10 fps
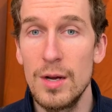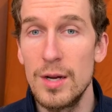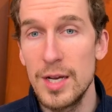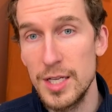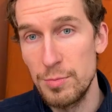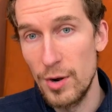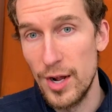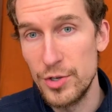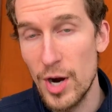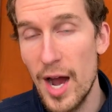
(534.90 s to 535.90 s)
gets put
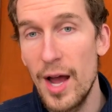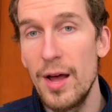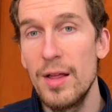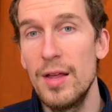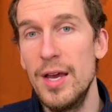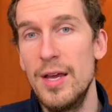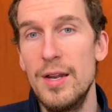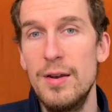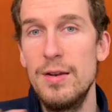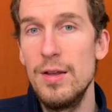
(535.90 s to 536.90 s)
on trial,
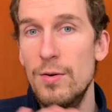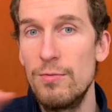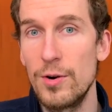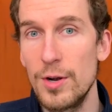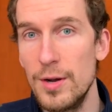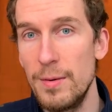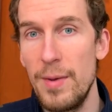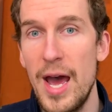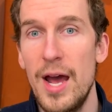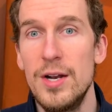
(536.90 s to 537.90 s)
and you know, for good or
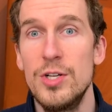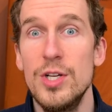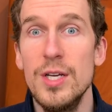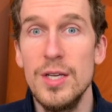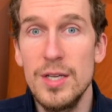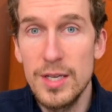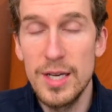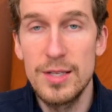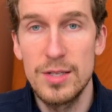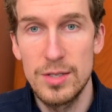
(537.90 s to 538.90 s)
bad, she
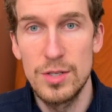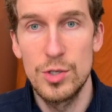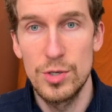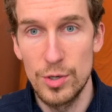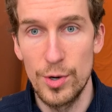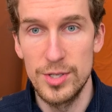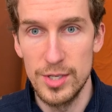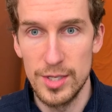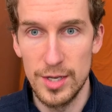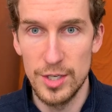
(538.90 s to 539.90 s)
gets
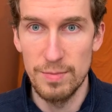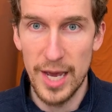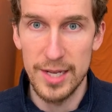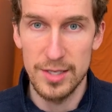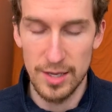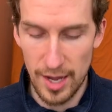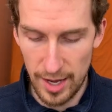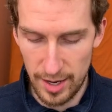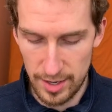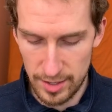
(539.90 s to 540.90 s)
choices that she makes,
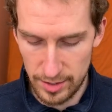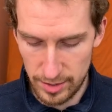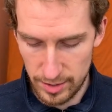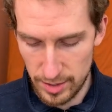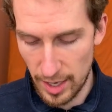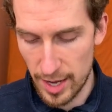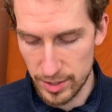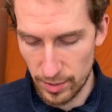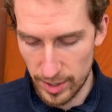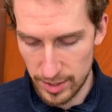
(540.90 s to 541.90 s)
and the
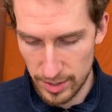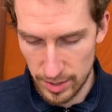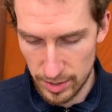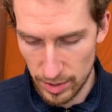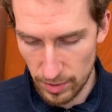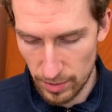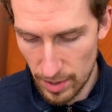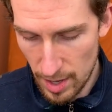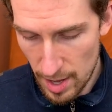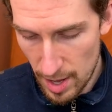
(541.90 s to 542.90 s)
consequences ensue.
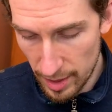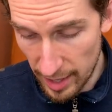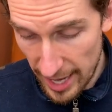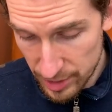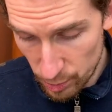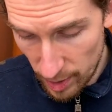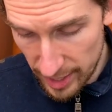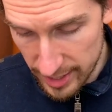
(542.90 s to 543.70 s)
The last one is